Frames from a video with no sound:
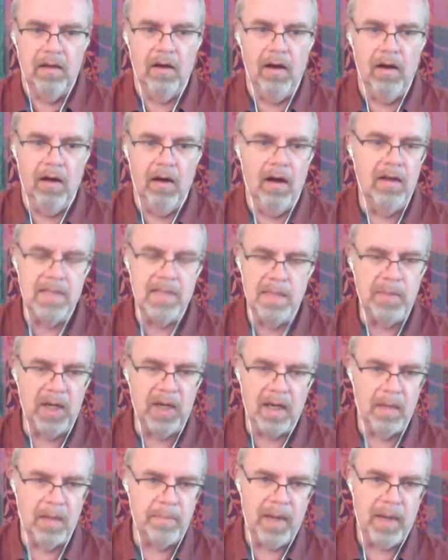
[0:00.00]
uh, a
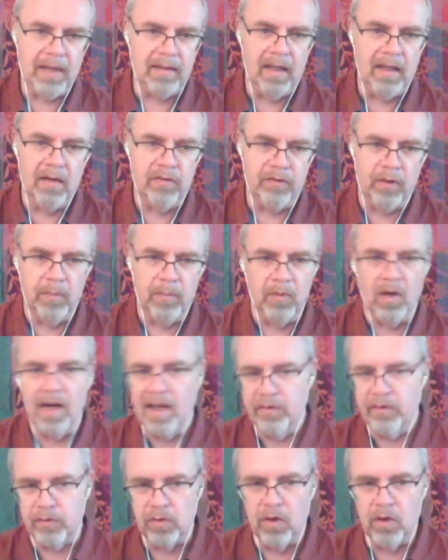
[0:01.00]
typical pattern from the
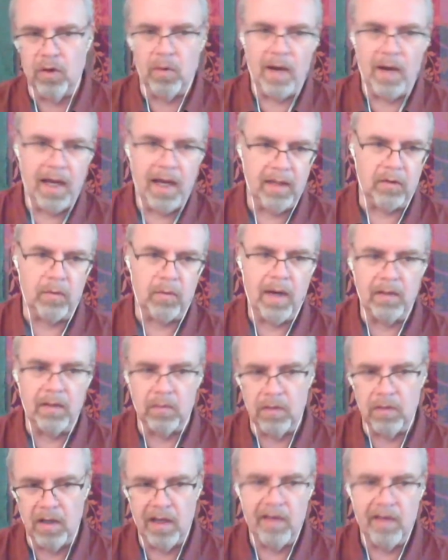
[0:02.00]
left to the right, right to
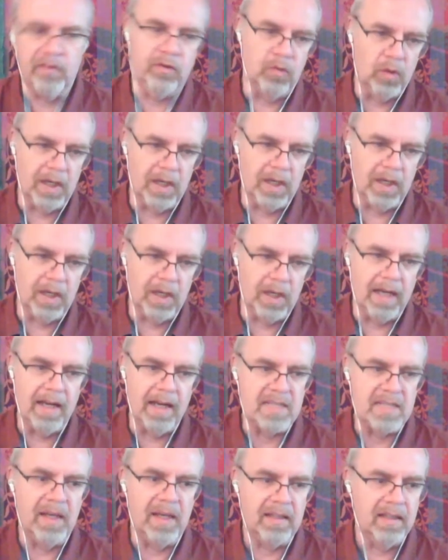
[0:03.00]
the left. You can
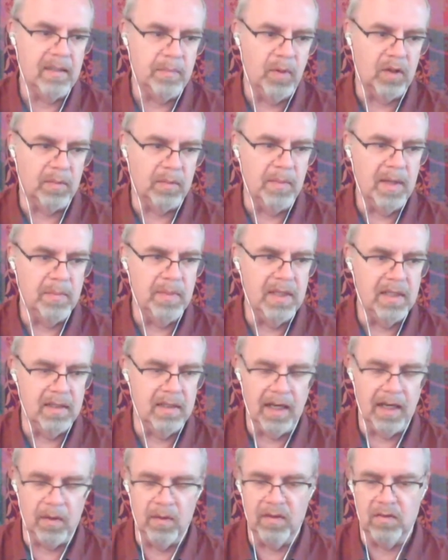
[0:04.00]
expect it, but
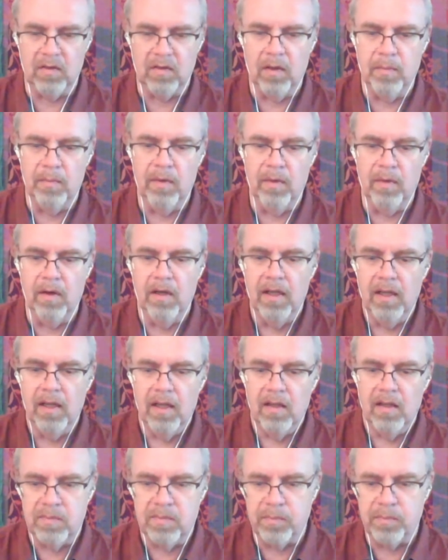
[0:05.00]
maybe there is some uh,
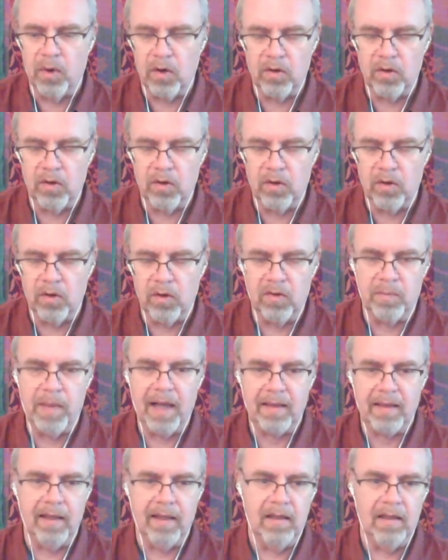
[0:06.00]
spurious
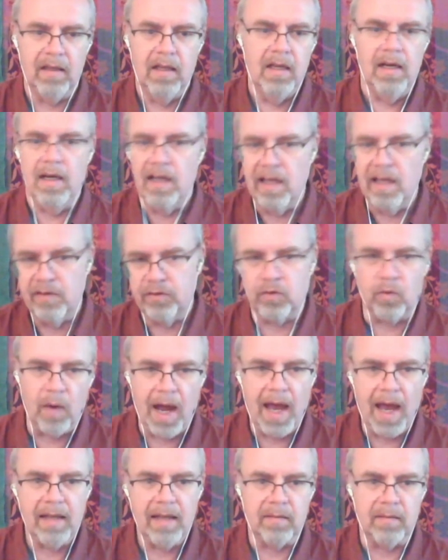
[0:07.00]
pattern.
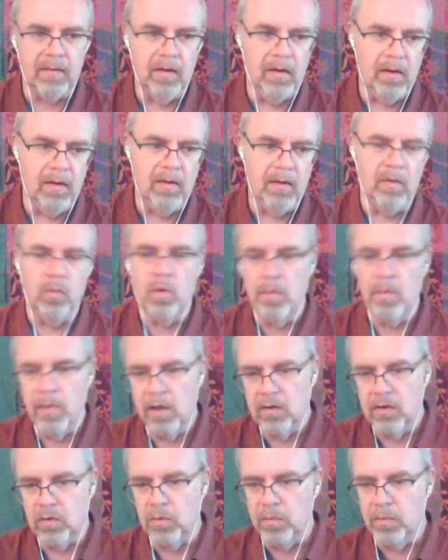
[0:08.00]
Left, right,
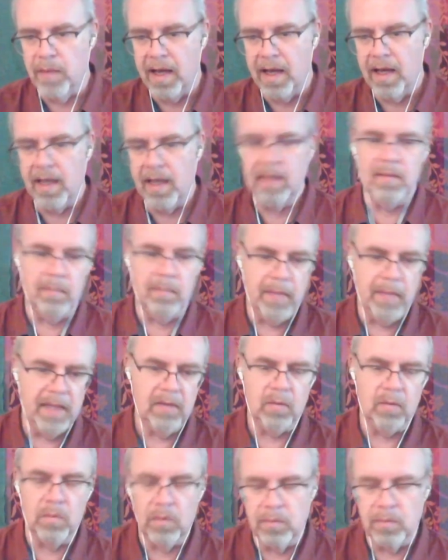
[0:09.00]
uh, woman to
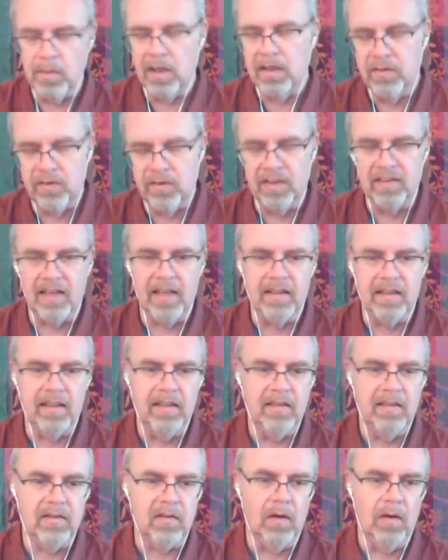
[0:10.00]
man, man to woman, things like
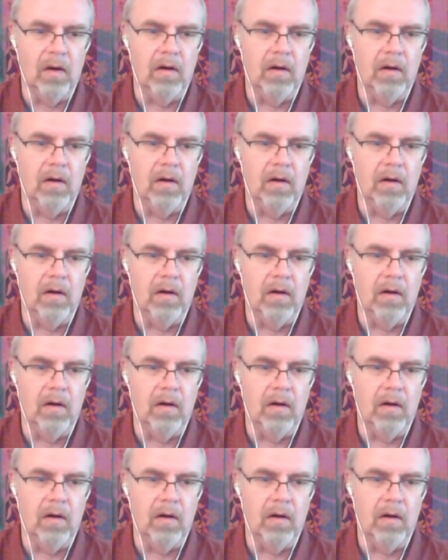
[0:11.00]
this,